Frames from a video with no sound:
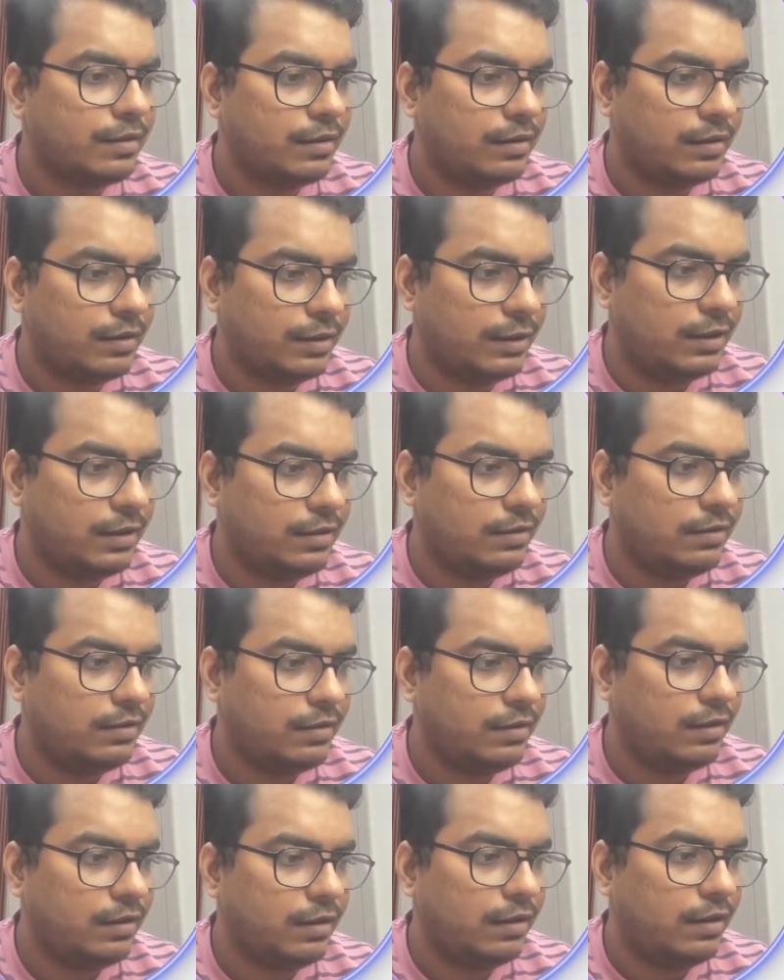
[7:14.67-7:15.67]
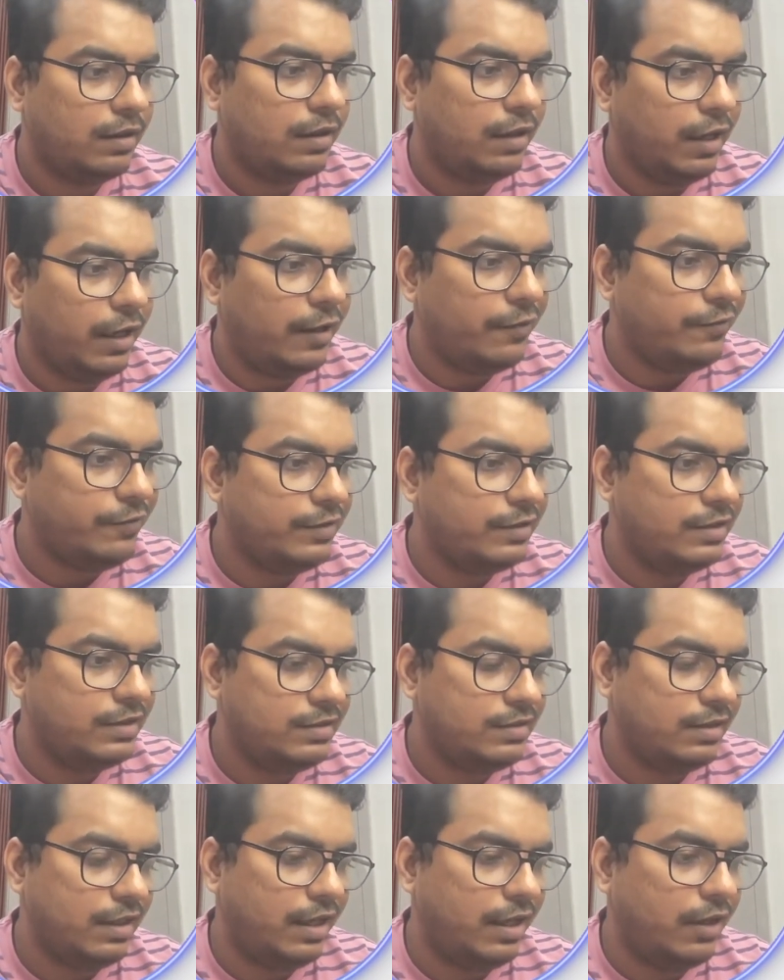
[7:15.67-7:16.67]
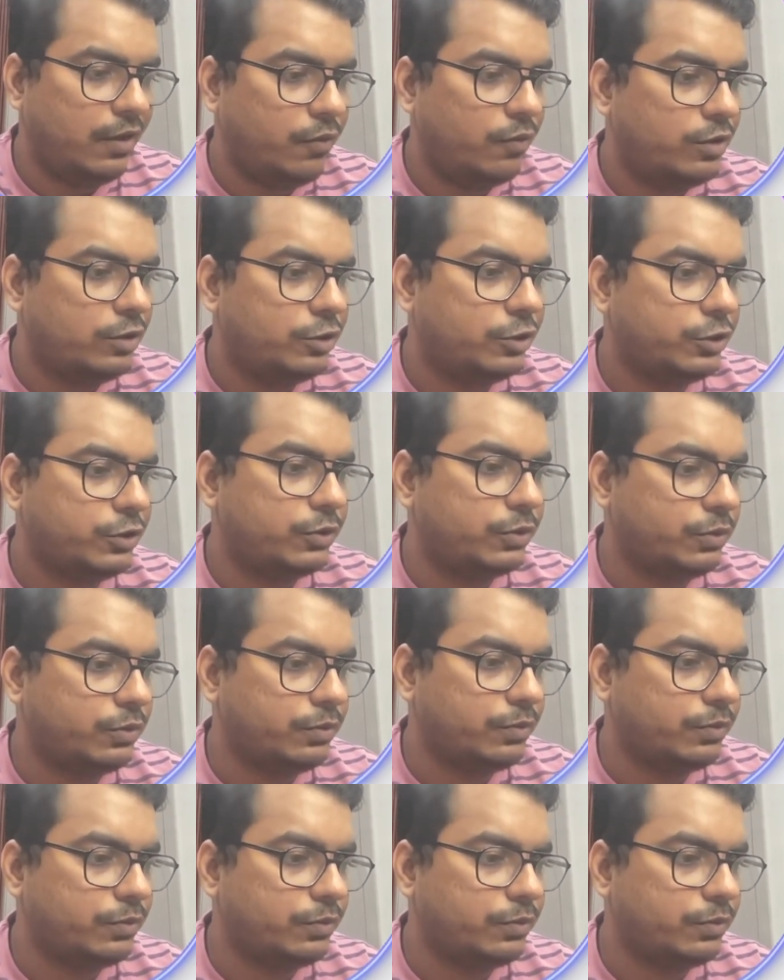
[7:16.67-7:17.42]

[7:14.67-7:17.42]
This is if this equals to